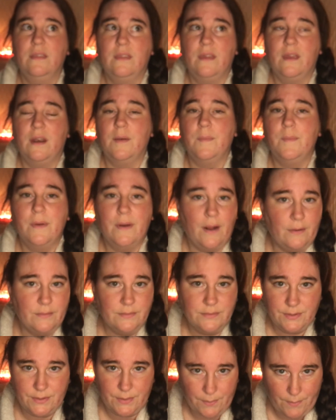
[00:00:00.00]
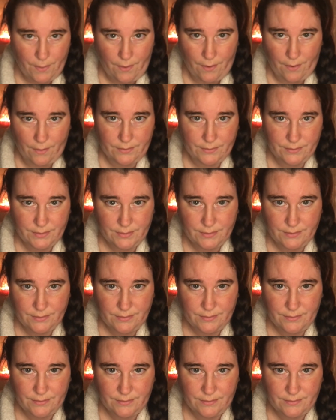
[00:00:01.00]
that I put out into the world.
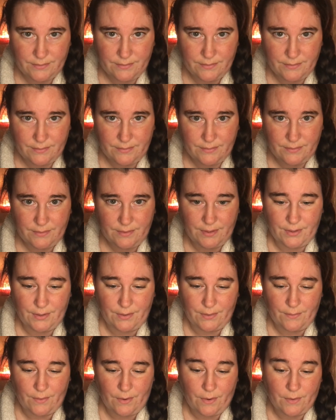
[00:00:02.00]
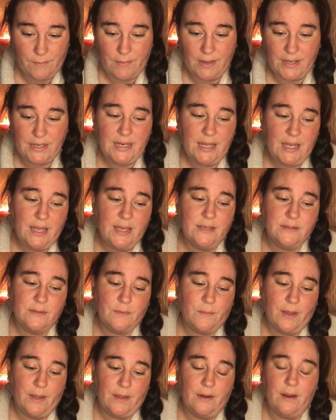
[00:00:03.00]
You know, on my days
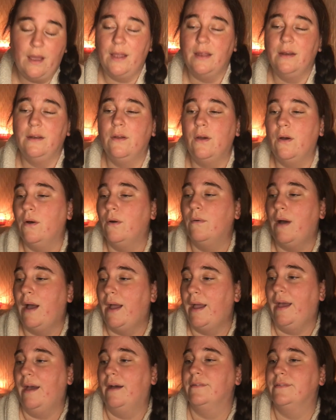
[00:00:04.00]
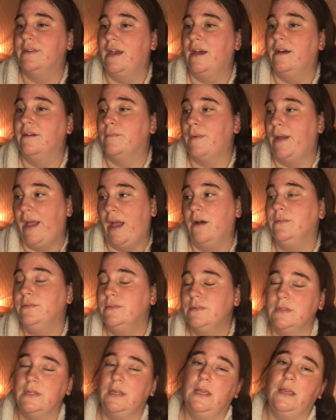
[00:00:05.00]
when I know I have to have my
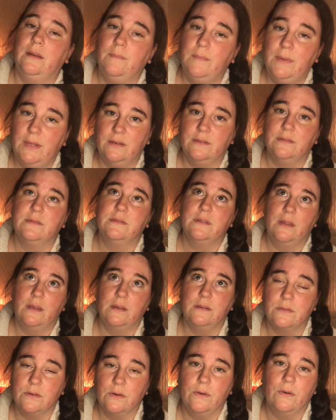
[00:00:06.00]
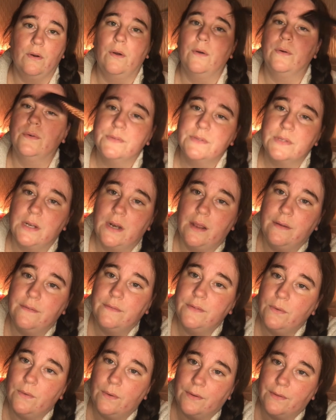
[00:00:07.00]
house clean because things are gross and I have 2